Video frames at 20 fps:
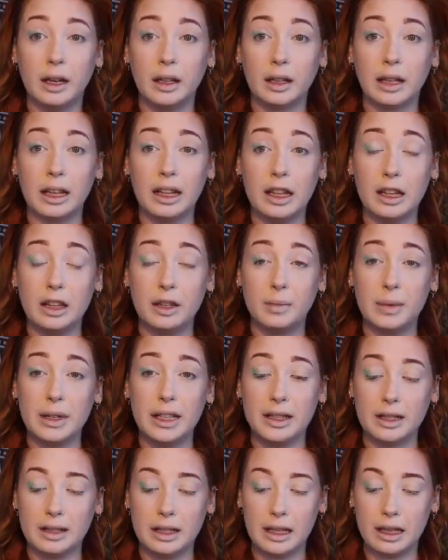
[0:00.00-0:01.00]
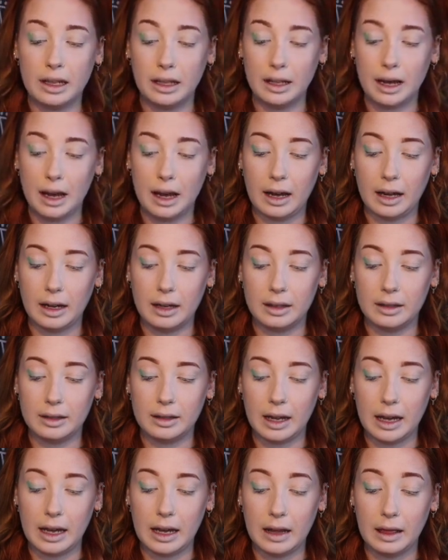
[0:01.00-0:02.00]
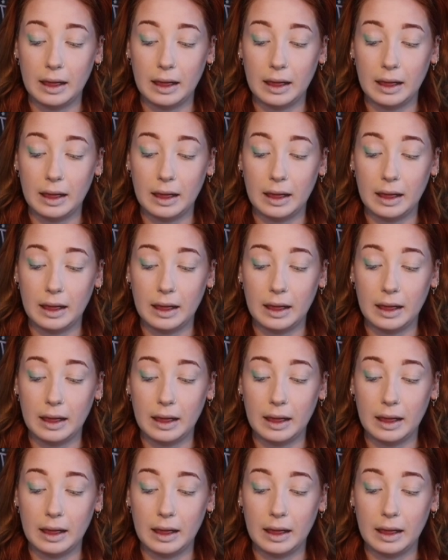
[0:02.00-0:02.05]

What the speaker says: can either be seen as a